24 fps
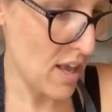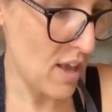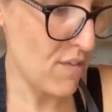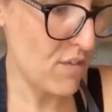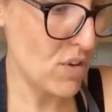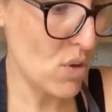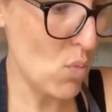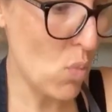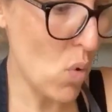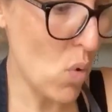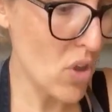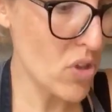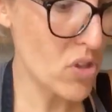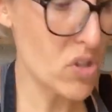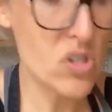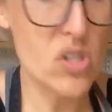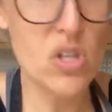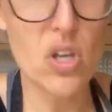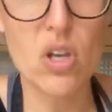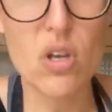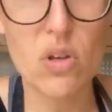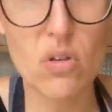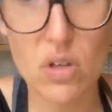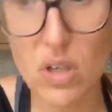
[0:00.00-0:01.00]
If you want
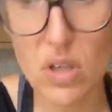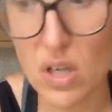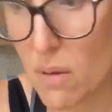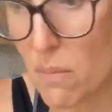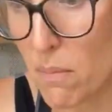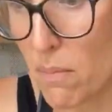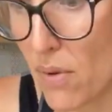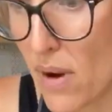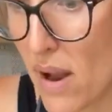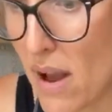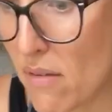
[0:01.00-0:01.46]
to, you can brown